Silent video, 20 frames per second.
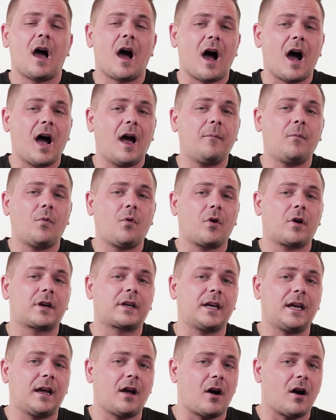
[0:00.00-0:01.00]
I'm
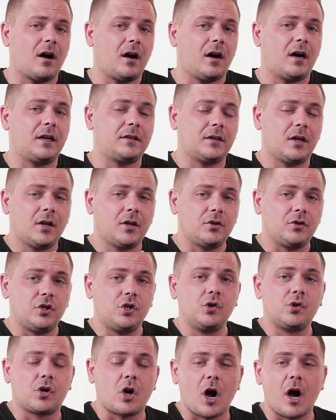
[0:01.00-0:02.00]
working on
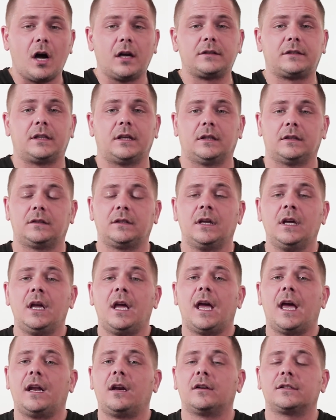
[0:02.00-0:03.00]
new content
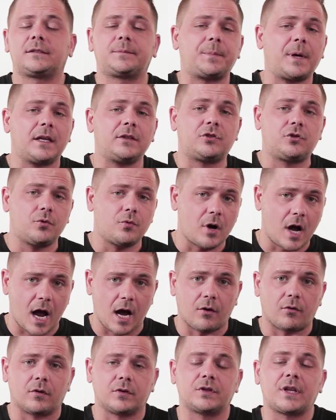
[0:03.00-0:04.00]
and I'll spend 2
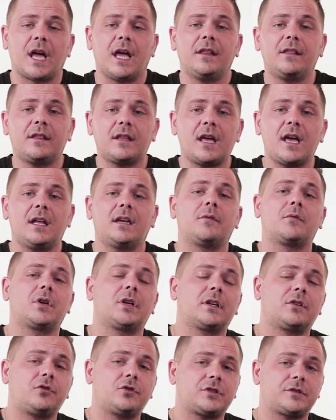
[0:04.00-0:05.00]
hours, and then I'm
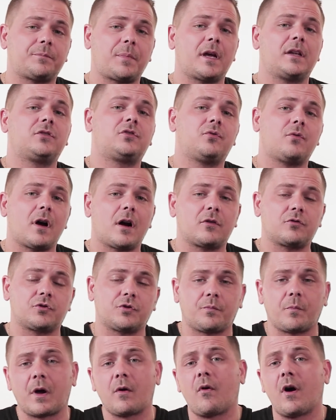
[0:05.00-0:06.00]
gonna go spend 2 hours
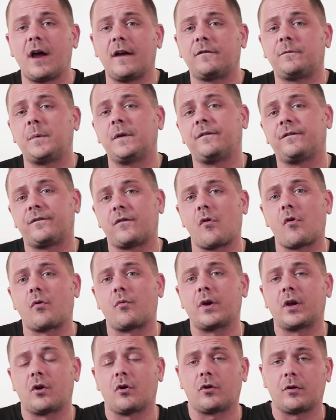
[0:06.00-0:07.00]
with my wife before
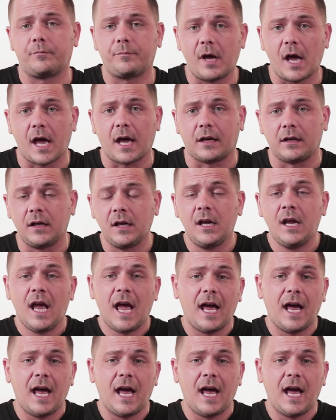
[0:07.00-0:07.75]
we go to bed.